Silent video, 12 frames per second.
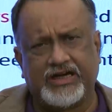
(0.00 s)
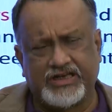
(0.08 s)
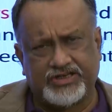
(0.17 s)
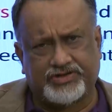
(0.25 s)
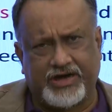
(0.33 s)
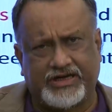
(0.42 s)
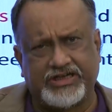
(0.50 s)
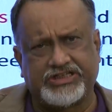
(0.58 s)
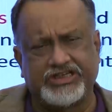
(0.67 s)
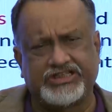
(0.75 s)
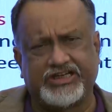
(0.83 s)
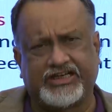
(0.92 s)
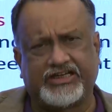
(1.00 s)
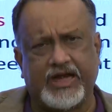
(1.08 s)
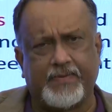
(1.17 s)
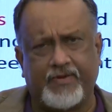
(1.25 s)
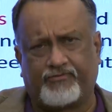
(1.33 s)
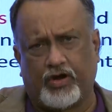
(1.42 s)
strategies that can
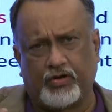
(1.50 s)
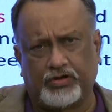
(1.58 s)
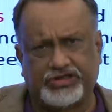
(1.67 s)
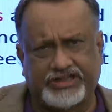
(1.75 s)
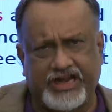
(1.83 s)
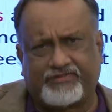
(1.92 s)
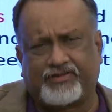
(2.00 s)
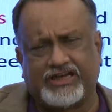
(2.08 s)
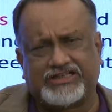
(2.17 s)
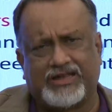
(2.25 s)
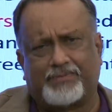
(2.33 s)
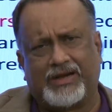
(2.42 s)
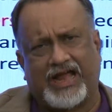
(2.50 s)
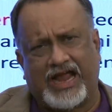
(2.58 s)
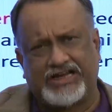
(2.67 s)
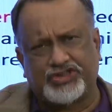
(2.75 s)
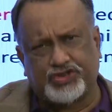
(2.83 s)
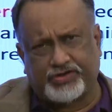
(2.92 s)
be followed. Take for example
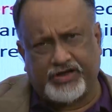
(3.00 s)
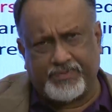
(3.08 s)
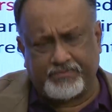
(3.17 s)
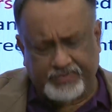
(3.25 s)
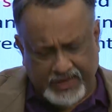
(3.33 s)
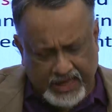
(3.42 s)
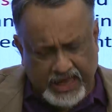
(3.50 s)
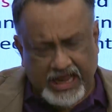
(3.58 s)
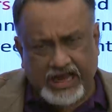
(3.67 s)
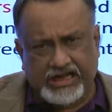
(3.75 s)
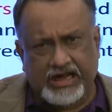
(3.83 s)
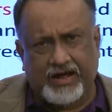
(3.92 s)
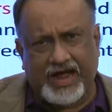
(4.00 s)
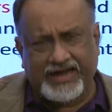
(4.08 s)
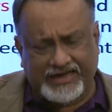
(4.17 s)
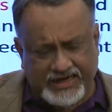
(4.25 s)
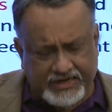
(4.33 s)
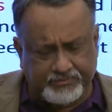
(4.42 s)
ice cream. Now,
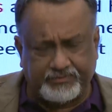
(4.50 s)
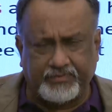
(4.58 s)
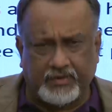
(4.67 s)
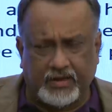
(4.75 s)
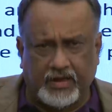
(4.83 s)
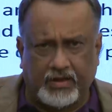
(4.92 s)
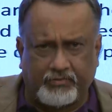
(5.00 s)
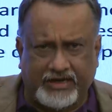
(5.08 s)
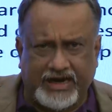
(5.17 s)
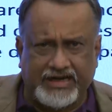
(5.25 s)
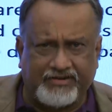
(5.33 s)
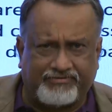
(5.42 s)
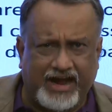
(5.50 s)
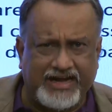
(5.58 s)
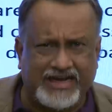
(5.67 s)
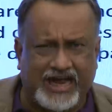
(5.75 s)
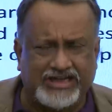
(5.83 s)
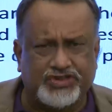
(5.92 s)
we can
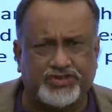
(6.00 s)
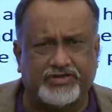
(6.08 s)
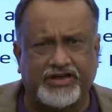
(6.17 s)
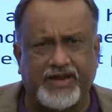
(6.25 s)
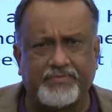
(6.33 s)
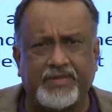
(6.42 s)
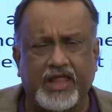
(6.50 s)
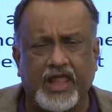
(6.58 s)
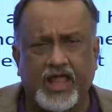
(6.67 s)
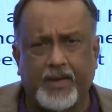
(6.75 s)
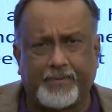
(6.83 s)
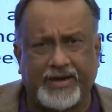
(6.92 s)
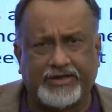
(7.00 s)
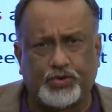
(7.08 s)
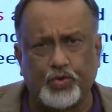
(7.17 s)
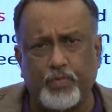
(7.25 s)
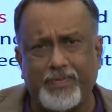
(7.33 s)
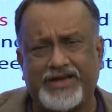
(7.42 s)
define ice cream by
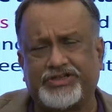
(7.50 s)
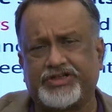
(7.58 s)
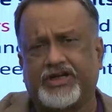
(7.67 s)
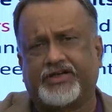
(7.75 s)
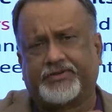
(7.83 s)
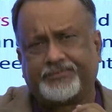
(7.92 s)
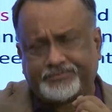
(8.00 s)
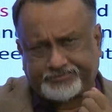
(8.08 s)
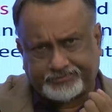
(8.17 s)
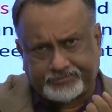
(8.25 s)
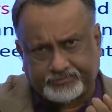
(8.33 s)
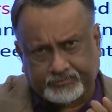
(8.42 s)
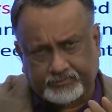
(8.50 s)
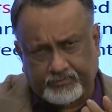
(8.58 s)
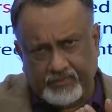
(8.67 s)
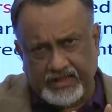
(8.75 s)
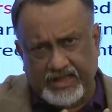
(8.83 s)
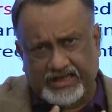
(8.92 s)
two major
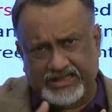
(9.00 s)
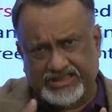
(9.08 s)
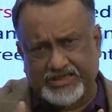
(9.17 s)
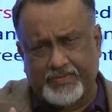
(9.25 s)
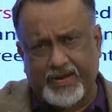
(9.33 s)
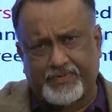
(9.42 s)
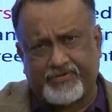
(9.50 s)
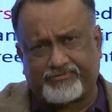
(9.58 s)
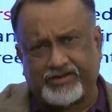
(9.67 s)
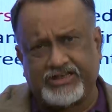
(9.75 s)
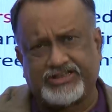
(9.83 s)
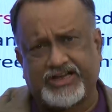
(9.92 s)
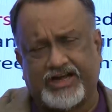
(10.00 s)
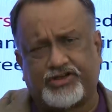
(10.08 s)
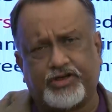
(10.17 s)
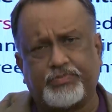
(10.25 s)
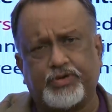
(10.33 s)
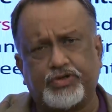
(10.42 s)
customer preference
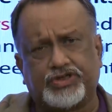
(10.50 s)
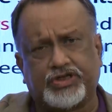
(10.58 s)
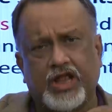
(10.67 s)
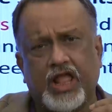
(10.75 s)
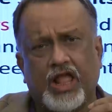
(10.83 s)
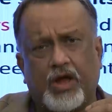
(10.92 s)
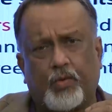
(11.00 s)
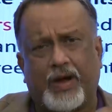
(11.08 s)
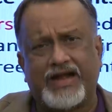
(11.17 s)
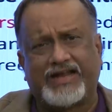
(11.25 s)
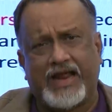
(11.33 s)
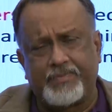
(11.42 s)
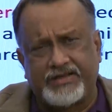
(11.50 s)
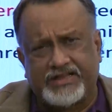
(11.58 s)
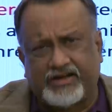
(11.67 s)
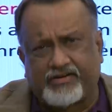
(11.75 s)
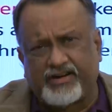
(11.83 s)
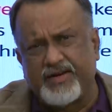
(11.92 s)
attributes. One can be the
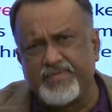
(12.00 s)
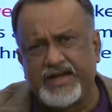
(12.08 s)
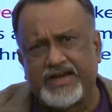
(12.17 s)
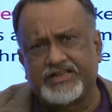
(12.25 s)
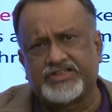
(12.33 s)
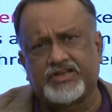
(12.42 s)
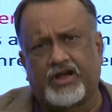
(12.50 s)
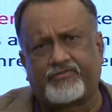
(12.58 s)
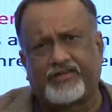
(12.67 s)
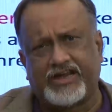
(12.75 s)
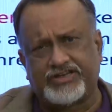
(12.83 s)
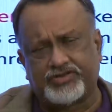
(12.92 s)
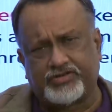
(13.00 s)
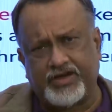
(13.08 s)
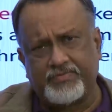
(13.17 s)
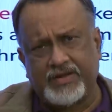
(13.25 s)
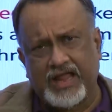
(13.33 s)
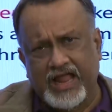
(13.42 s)
creaminess of ice cream